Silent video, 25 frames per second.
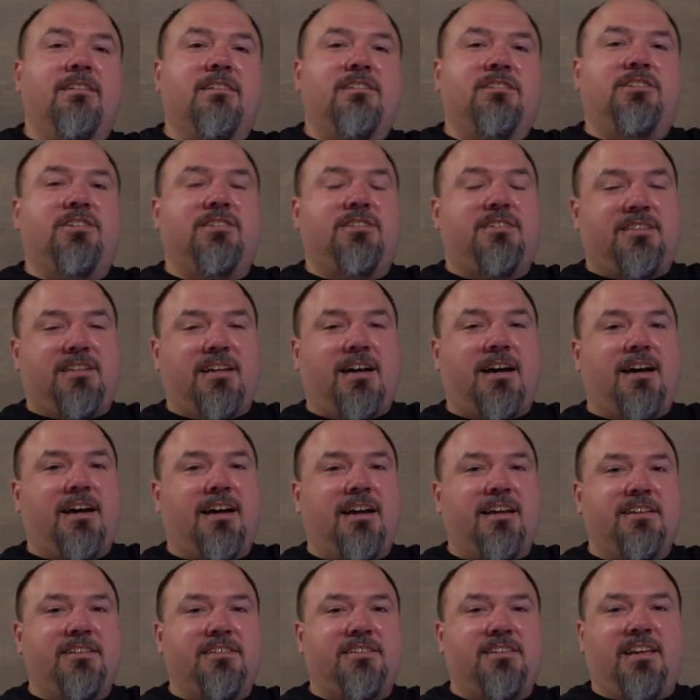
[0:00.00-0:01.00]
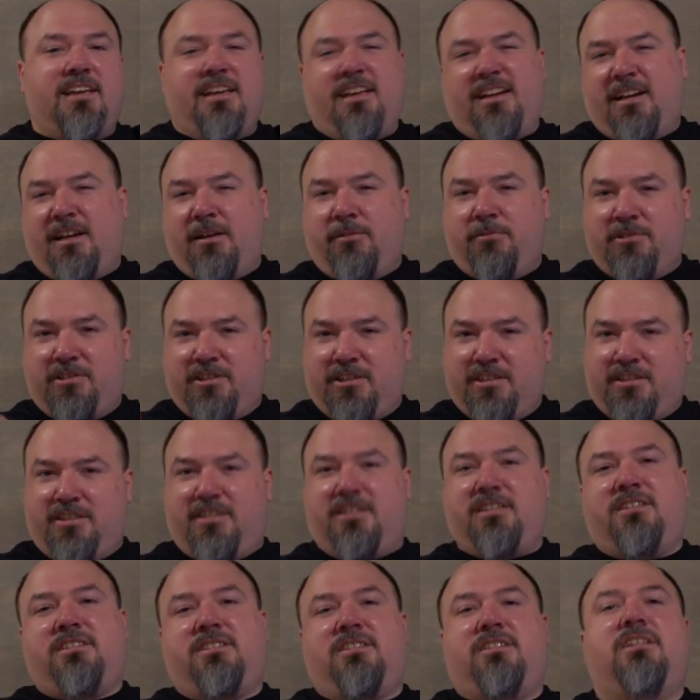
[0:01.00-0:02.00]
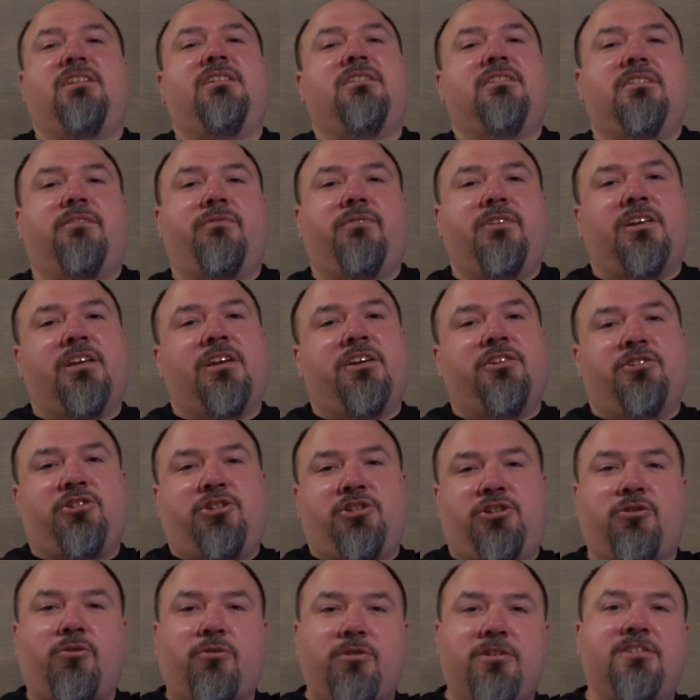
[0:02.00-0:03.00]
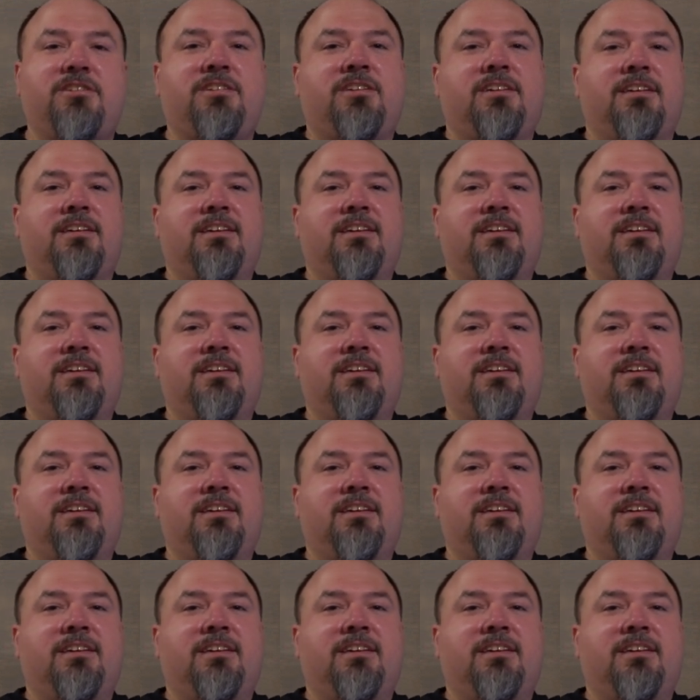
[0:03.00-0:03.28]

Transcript: to size and I was a 16th of an inch short.